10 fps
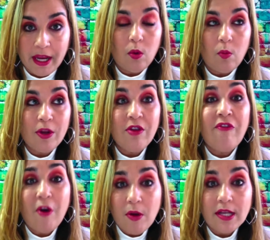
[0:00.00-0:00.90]
When you
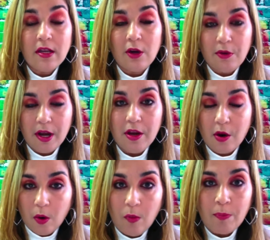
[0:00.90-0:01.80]
focus on creating
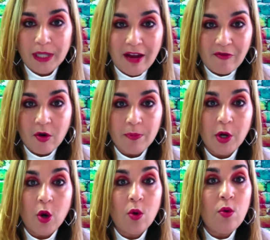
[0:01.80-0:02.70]
your own platform,
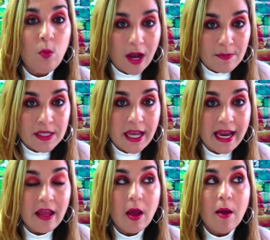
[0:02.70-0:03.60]
your own
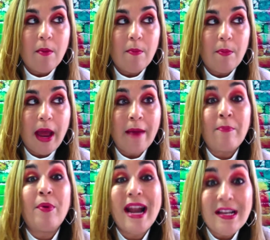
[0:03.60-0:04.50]
website, and
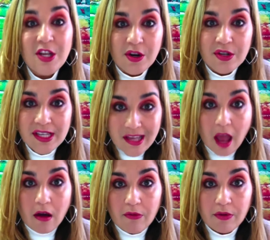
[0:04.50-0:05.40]
brand
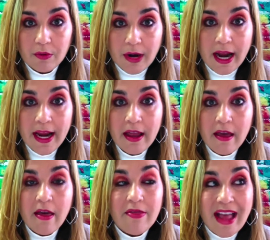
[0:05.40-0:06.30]
yourself, right?
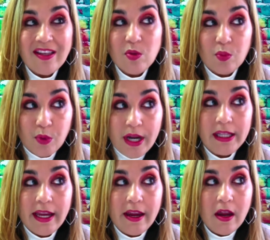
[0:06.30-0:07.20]
That's
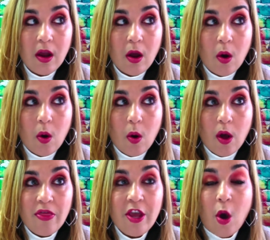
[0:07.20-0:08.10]
really
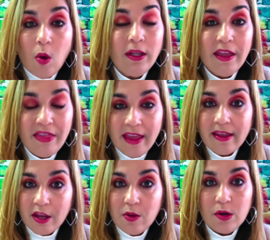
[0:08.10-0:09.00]
the only thing
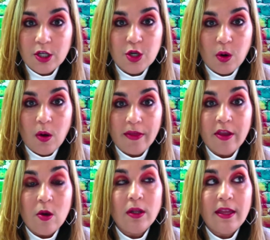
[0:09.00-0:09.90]
that you control and
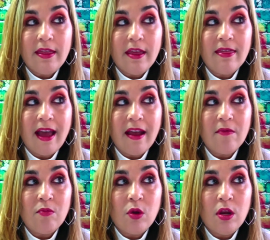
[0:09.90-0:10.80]
the only thing that,
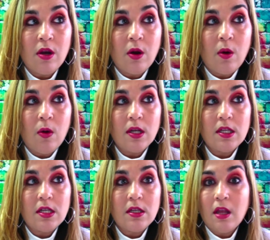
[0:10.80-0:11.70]
you know,
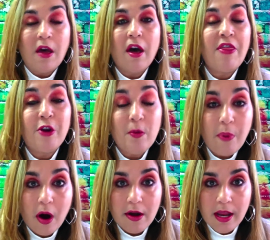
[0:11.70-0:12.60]
a third
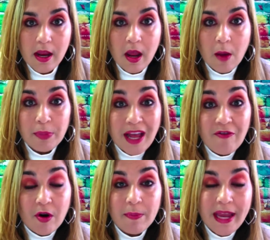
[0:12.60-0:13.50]
party
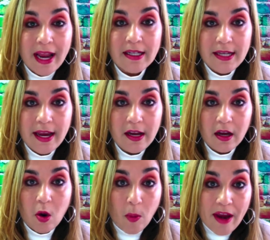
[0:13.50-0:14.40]
platform can't take
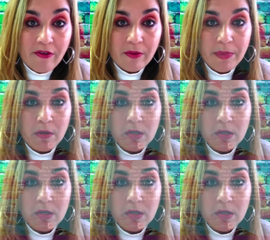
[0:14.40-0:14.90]
away from you.